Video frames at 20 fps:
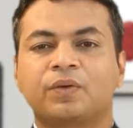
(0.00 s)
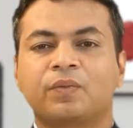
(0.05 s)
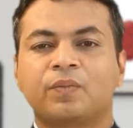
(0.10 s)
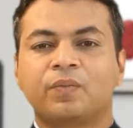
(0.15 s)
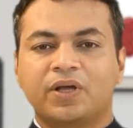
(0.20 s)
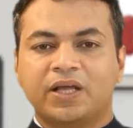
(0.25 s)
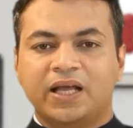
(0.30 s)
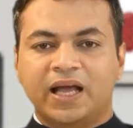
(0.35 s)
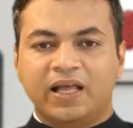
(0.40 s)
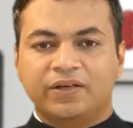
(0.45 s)

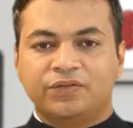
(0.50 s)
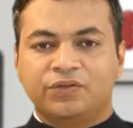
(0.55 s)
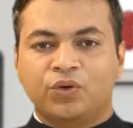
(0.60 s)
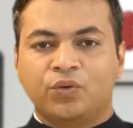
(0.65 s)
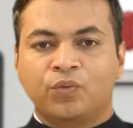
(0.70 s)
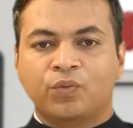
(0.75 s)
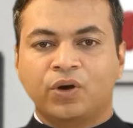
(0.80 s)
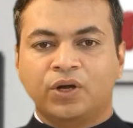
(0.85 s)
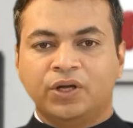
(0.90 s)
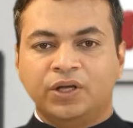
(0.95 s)
we have
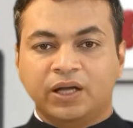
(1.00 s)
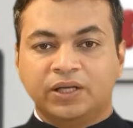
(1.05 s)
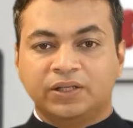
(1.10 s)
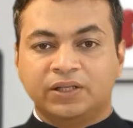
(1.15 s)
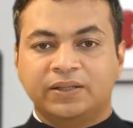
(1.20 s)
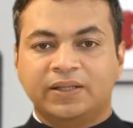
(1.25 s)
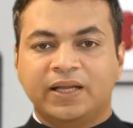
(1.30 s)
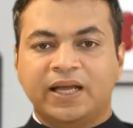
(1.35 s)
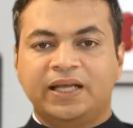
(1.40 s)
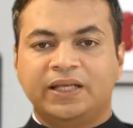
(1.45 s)
to work on
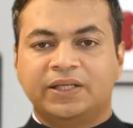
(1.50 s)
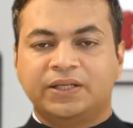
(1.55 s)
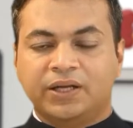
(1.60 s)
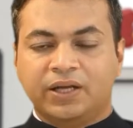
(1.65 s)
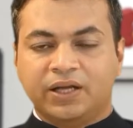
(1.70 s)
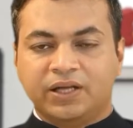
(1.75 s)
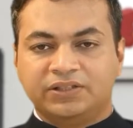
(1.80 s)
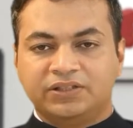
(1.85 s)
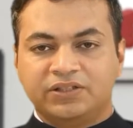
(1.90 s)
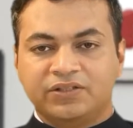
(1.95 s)
the main
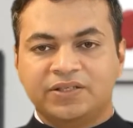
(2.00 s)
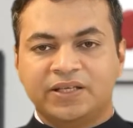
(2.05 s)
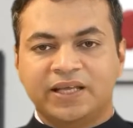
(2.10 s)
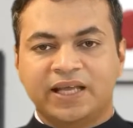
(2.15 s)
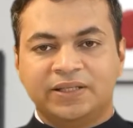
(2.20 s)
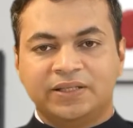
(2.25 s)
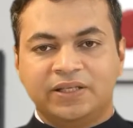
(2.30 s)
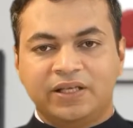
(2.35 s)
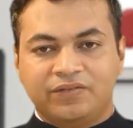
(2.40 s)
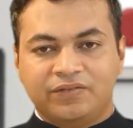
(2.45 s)
cause of
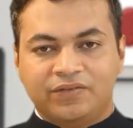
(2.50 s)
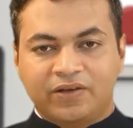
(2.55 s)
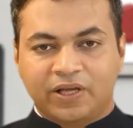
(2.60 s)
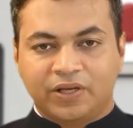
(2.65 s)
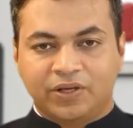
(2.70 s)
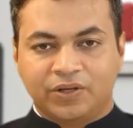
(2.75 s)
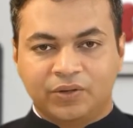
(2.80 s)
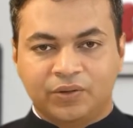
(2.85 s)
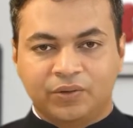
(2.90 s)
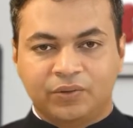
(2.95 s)
kidney
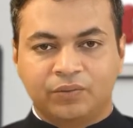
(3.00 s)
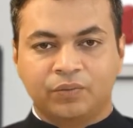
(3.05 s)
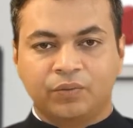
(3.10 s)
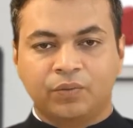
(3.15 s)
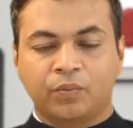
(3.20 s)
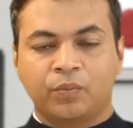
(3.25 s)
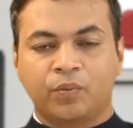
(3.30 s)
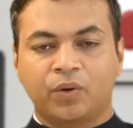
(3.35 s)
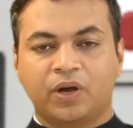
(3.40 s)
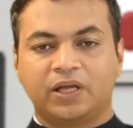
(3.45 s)
failure.
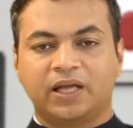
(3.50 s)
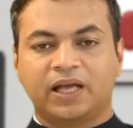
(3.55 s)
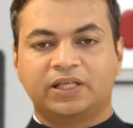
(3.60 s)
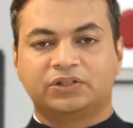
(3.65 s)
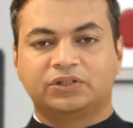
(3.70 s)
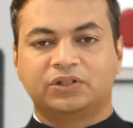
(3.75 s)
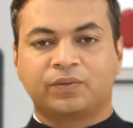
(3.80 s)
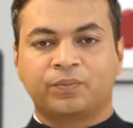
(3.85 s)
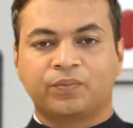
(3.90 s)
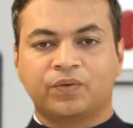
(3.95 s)
One
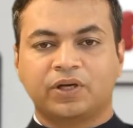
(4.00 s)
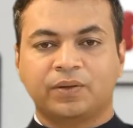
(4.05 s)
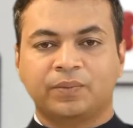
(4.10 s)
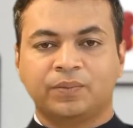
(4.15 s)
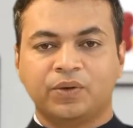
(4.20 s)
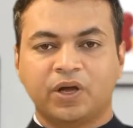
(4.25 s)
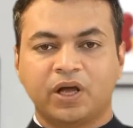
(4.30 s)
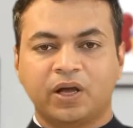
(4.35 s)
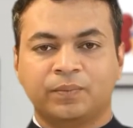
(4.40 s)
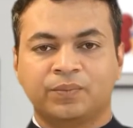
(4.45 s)
has to bring
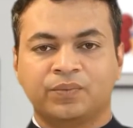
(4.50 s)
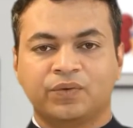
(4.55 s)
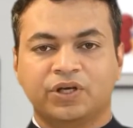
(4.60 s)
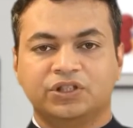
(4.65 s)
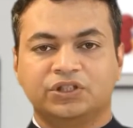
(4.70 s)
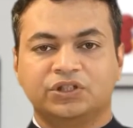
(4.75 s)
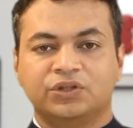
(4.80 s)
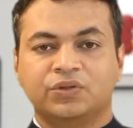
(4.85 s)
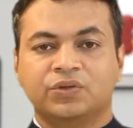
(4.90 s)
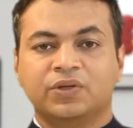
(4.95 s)
blood
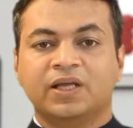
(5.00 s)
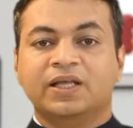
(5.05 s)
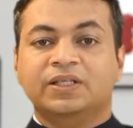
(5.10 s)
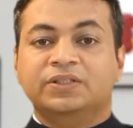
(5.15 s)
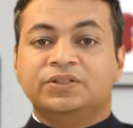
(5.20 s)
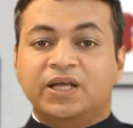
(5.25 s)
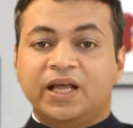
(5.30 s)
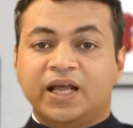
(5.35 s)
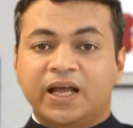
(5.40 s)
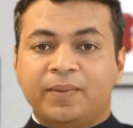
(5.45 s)
pressure
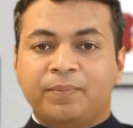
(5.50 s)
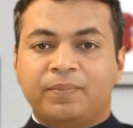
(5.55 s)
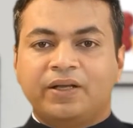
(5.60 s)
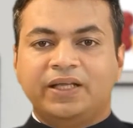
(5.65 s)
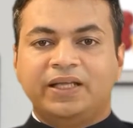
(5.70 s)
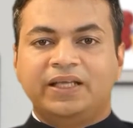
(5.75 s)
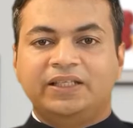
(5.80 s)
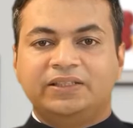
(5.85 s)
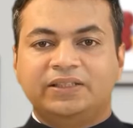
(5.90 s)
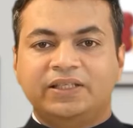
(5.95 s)
and
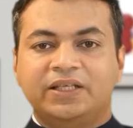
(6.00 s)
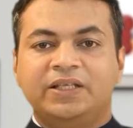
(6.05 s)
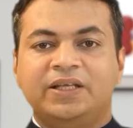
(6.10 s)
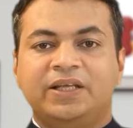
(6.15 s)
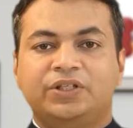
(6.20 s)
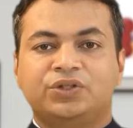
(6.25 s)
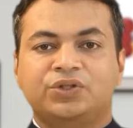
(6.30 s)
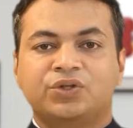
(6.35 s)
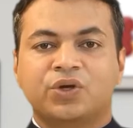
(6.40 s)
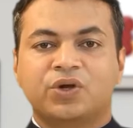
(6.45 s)
diabetes in
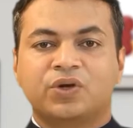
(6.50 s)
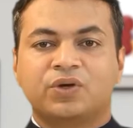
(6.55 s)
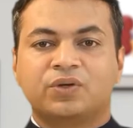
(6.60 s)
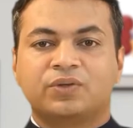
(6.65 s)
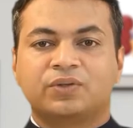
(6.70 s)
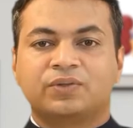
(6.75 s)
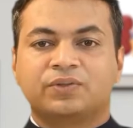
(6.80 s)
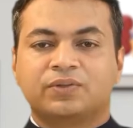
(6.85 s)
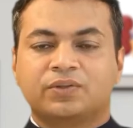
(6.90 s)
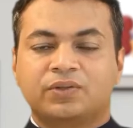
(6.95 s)

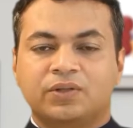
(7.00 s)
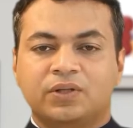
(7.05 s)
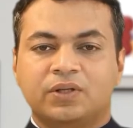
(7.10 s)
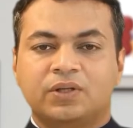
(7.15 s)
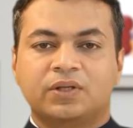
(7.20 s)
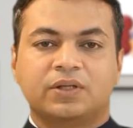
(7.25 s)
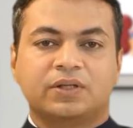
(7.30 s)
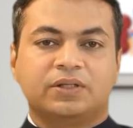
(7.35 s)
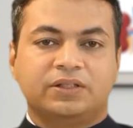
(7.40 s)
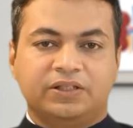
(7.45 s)
control,
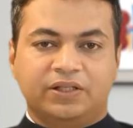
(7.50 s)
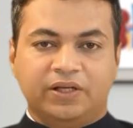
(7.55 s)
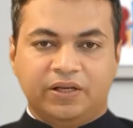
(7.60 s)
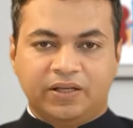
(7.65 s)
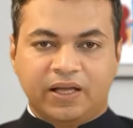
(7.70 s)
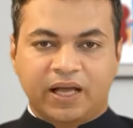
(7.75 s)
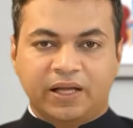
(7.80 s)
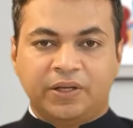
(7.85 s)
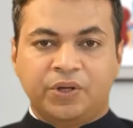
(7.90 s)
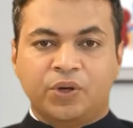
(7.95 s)
so
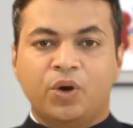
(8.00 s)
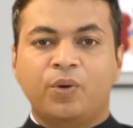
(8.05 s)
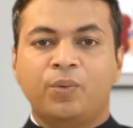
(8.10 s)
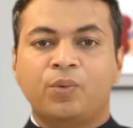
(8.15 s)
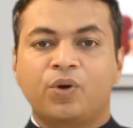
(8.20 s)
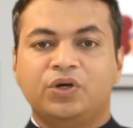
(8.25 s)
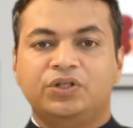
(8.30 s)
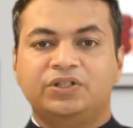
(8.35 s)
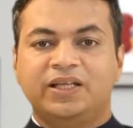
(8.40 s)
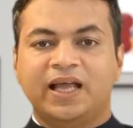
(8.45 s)
that no
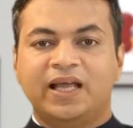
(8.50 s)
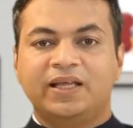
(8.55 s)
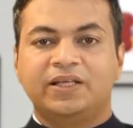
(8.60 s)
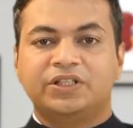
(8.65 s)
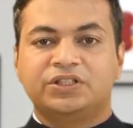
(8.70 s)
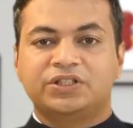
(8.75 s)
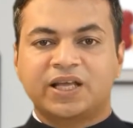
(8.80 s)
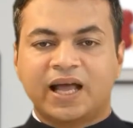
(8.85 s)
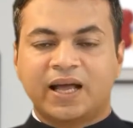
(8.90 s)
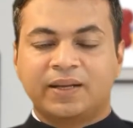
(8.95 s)
more
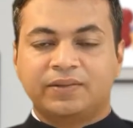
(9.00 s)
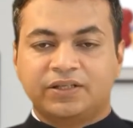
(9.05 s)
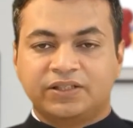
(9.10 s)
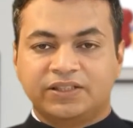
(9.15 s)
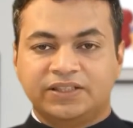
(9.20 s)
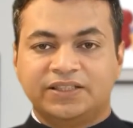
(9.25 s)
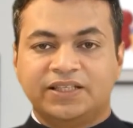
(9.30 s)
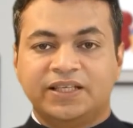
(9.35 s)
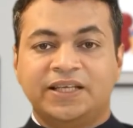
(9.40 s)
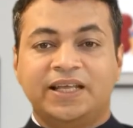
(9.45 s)
damage
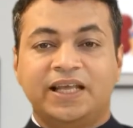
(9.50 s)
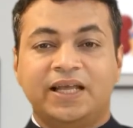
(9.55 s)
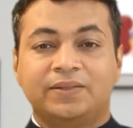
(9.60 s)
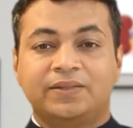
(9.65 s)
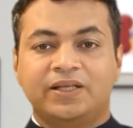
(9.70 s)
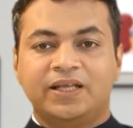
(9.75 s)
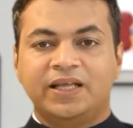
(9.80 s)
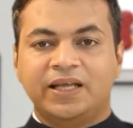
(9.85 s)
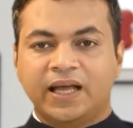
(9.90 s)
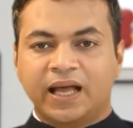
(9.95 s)
happens to
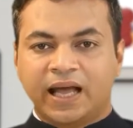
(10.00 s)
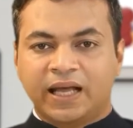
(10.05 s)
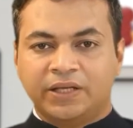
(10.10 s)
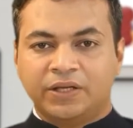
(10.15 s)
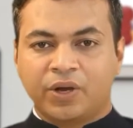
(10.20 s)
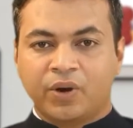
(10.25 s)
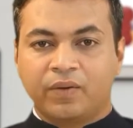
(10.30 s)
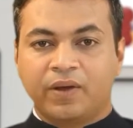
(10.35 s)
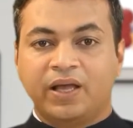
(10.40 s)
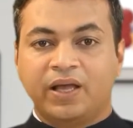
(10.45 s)
kidney and no